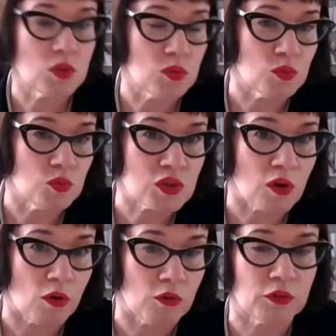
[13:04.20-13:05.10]
use
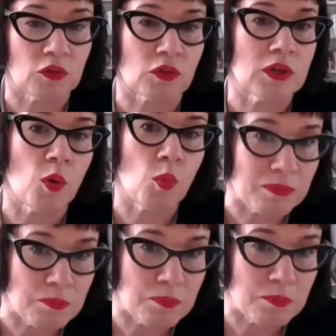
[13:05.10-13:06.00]
of
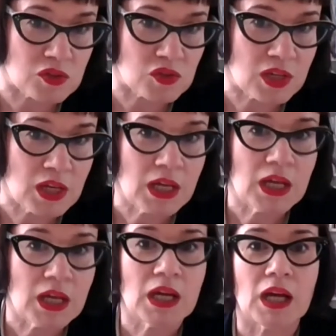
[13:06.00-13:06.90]
301 measures,
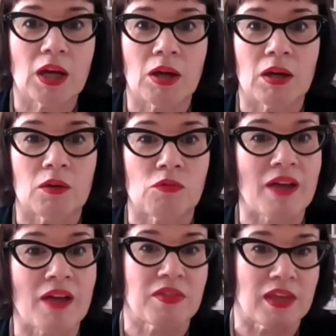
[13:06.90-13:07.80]

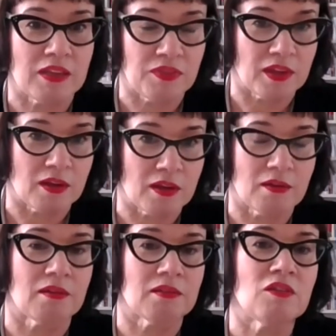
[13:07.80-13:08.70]
rather than
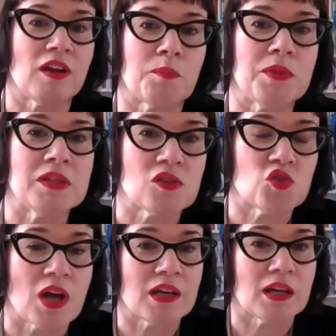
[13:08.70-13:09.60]
developments in
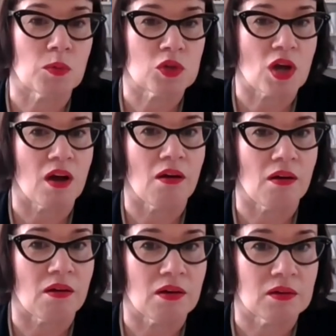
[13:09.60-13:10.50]
China, which
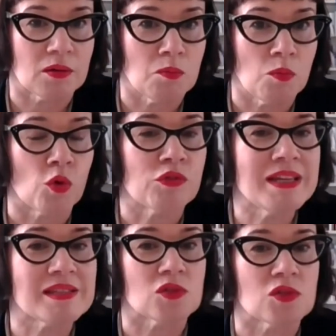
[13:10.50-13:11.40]
are more
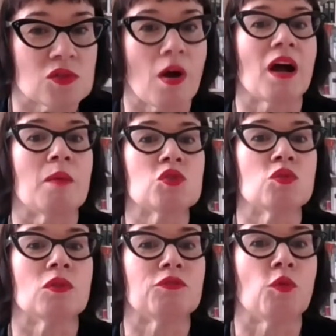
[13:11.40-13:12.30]
recent or have come
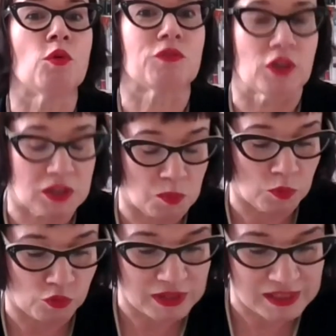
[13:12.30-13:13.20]
to the forefront
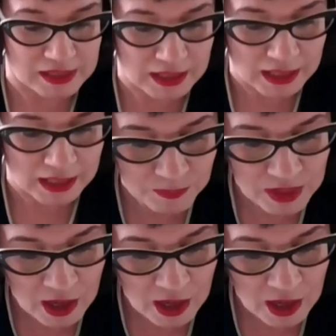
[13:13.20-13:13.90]
more recently.